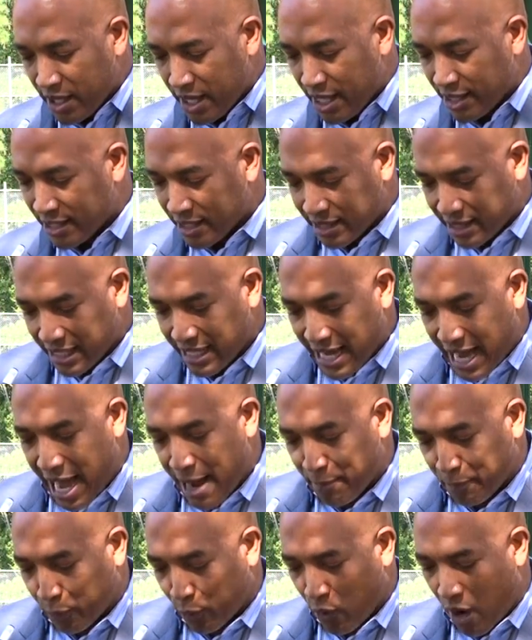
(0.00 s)
And the thing I
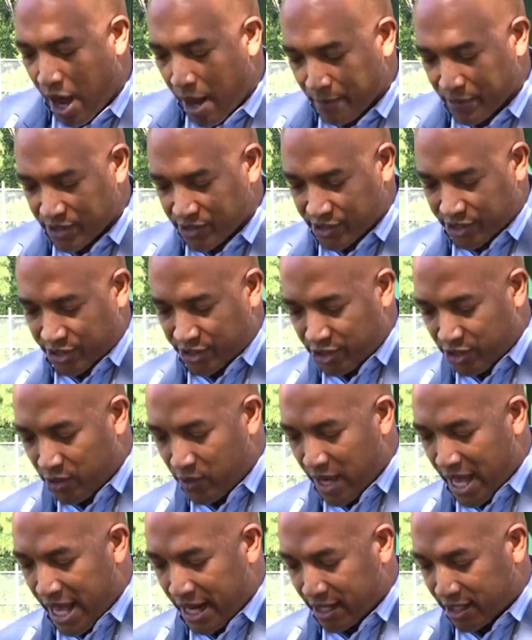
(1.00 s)
promised to
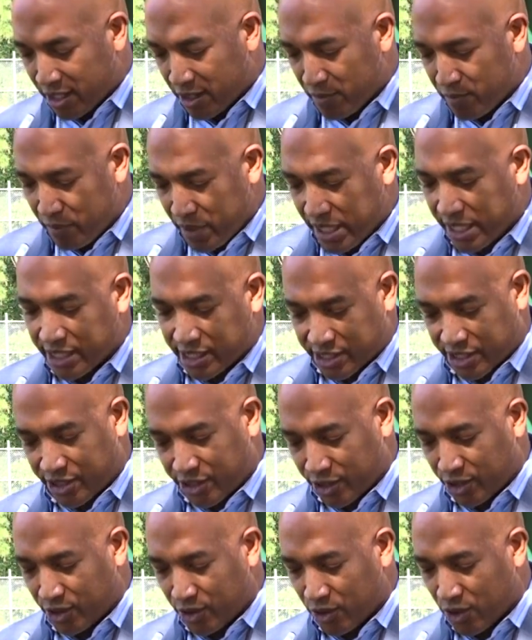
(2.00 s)
do and committed to
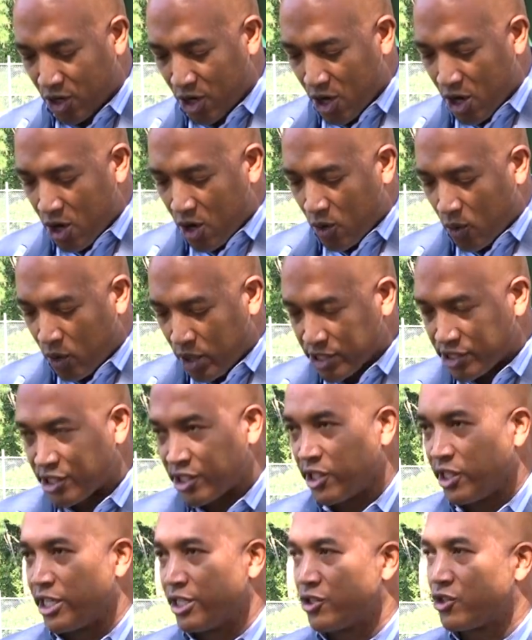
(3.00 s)
do was
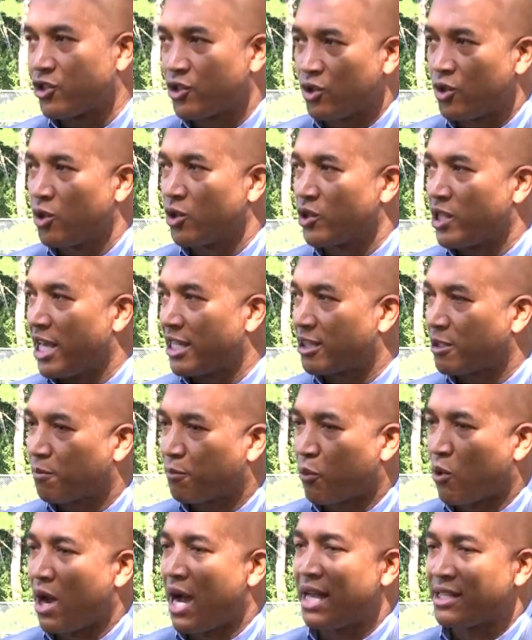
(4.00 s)
to ensure that the
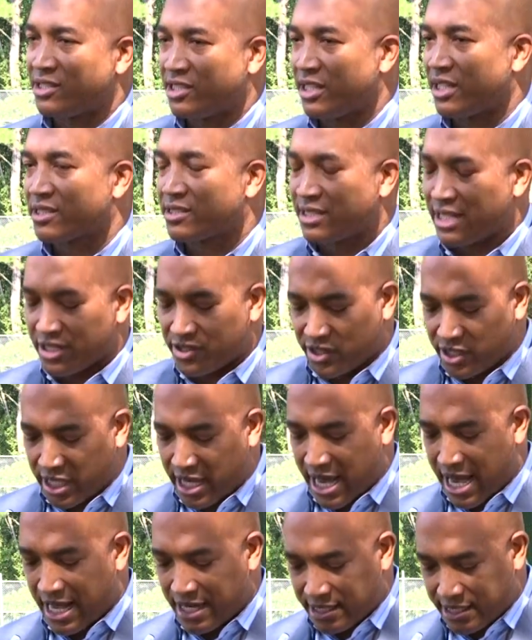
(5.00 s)
projects that she
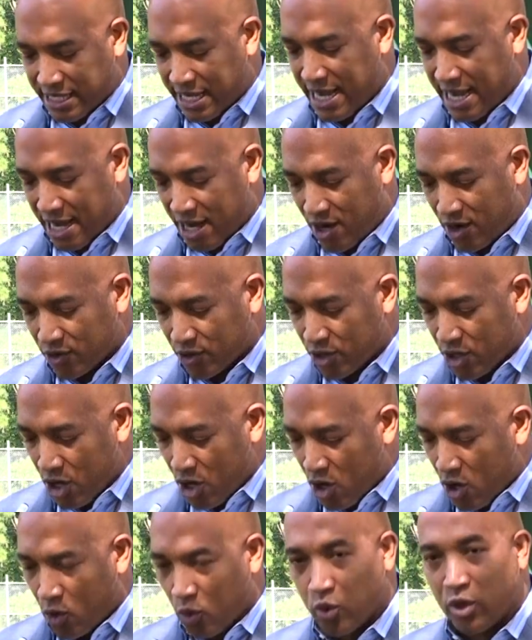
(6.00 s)
had down
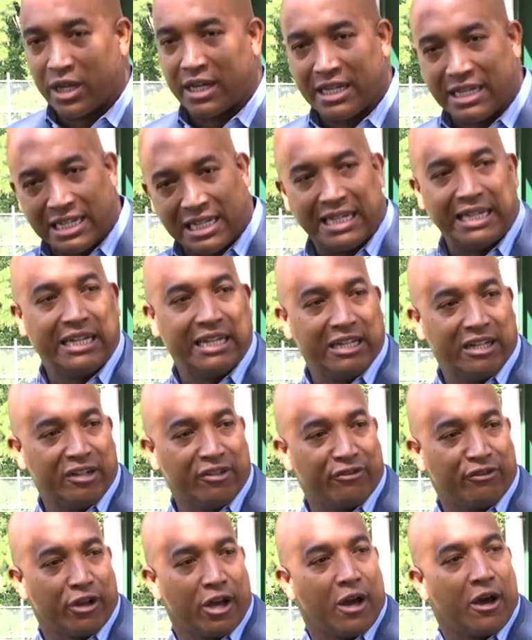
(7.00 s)
would
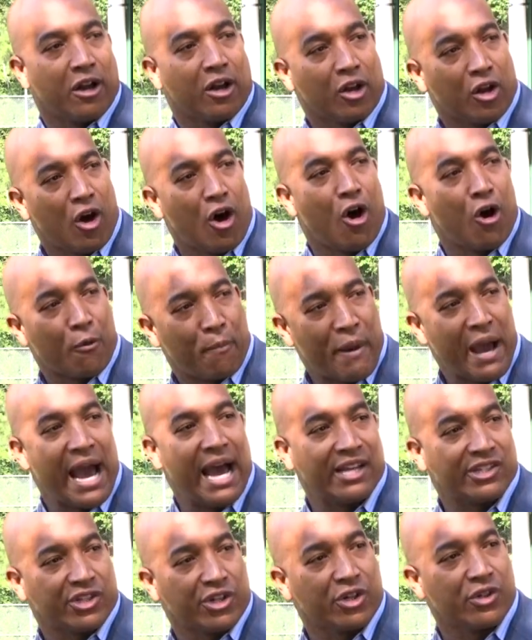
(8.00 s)
live long
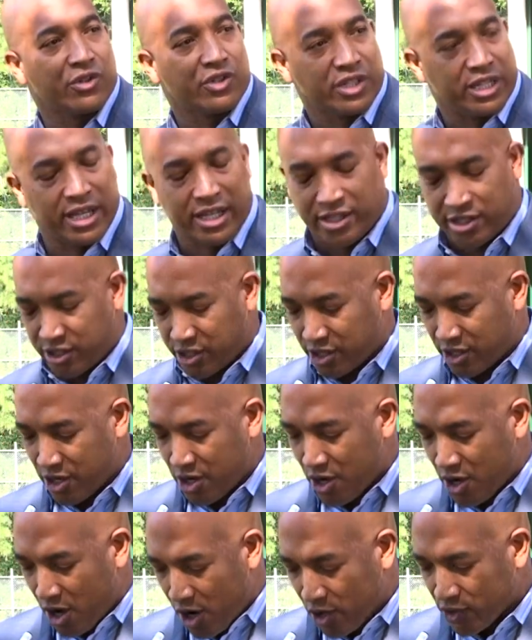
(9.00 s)
past her tenure
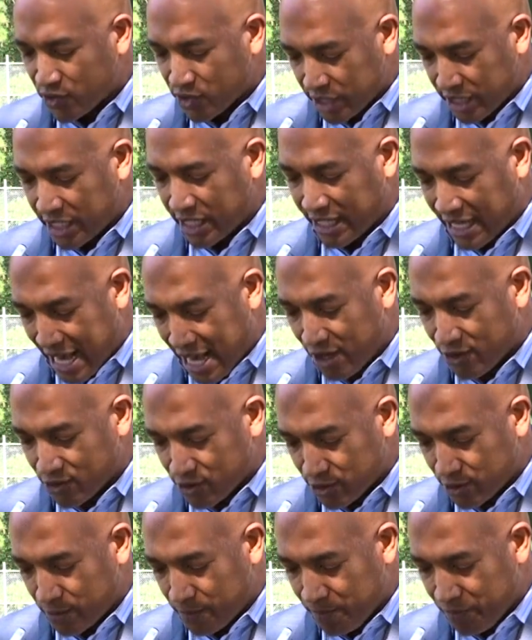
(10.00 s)
on City
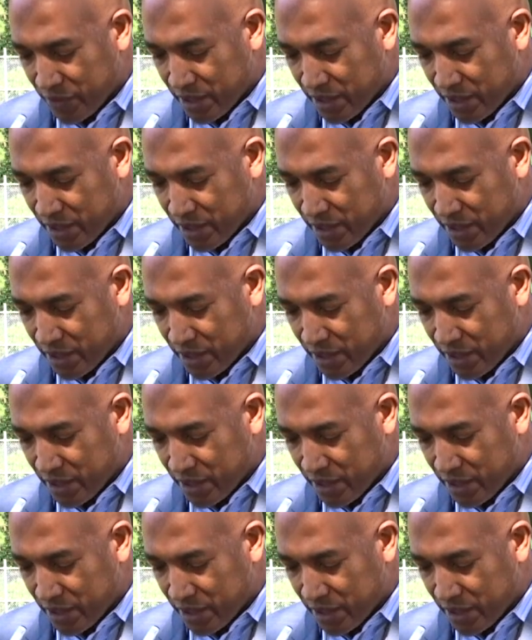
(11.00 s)
Council.